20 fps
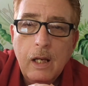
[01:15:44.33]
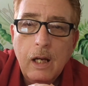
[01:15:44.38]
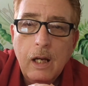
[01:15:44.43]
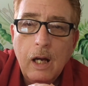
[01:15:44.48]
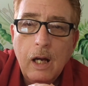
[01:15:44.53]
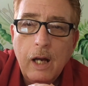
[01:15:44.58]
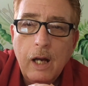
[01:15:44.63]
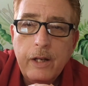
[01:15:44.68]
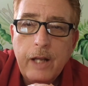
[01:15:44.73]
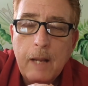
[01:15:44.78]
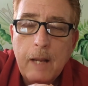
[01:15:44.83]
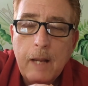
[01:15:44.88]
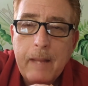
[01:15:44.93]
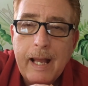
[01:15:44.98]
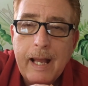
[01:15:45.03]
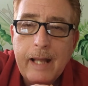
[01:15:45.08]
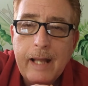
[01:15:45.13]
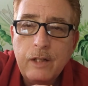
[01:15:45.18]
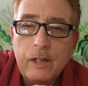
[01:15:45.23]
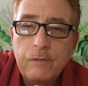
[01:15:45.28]
Not
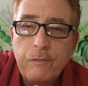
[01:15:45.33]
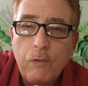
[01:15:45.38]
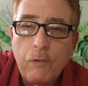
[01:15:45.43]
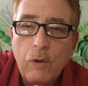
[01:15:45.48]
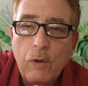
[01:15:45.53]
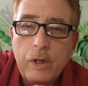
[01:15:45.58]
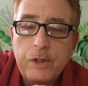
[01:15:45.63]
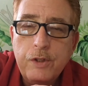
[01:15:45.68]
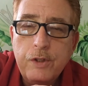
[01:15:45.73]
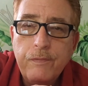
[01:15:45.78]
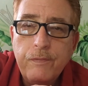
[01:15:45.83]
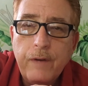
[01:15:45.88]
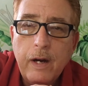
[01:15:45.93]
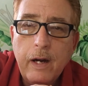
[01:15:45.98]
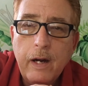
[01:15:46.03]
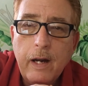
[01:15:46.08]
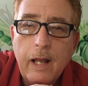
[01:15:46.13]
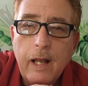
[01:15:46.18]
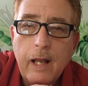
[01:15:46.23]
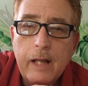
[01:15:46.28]
bad here, 42
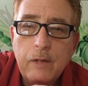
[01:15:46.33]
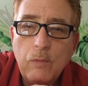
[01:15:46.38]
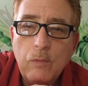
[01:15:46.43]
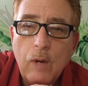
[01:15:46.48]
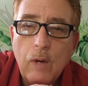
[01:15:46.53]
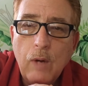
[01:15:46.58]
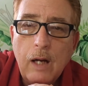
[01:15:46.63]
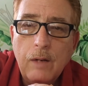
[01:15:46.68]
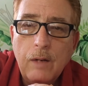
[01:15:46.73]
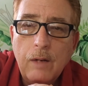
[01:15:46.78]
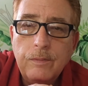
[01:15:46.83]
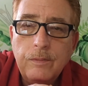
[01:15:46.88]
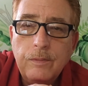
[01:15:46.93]
Fahrenheit. Wow.